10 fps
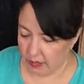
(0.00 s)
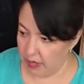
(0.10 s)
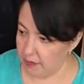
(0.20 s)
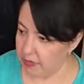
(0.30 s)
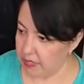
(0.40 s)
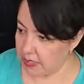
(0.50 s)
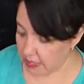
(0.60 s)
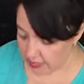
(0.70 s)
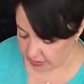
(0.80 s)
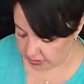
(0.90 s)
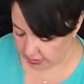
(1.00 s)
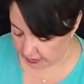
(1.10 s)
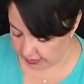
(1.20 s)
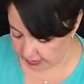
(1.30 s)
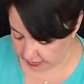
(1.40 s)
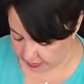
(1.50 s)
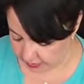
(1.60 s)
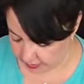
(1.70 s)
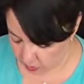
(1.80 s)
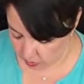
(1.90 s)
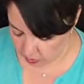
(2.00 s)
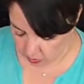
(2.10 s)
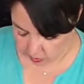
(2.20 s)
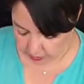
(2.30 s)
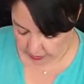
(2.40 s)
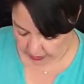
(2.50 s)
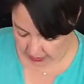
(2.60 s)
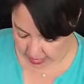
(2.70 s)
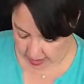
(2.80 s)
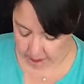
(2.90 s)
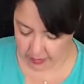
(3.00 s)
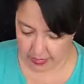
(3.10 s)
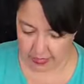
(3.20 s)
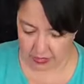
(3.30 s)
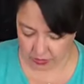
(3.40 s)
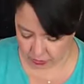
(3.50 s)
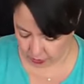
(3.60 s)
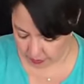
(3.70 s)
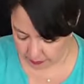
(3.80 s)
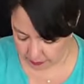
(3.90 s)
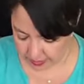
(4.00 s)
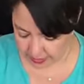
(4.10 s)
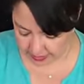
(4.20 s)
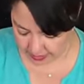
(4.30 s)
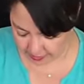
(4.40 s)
I'm just sitting there staring and going, what just happened? I just dropped one thing.